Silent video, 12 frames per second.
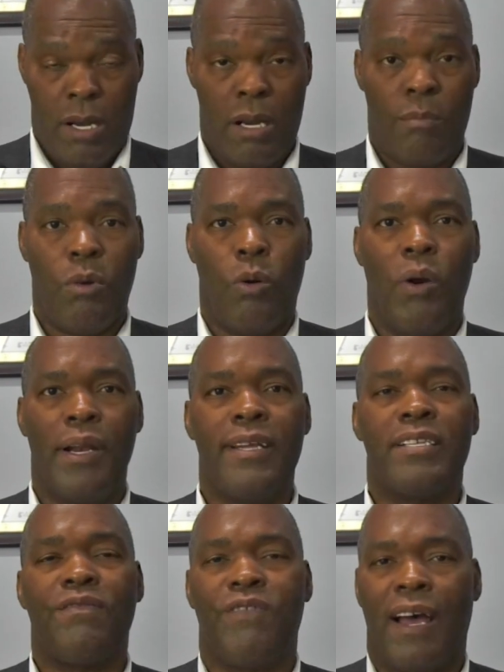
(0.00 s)
Number one,
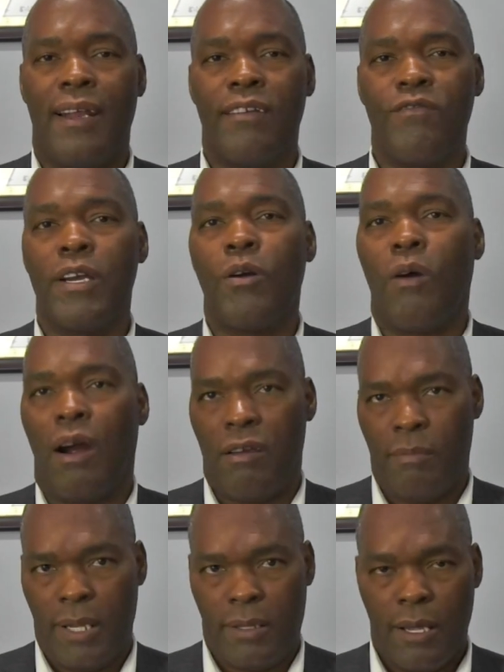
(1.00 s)
it's filing
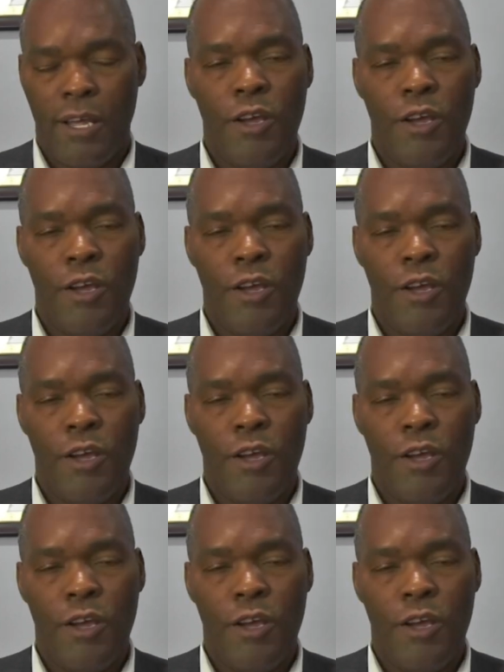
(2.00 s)
requirement.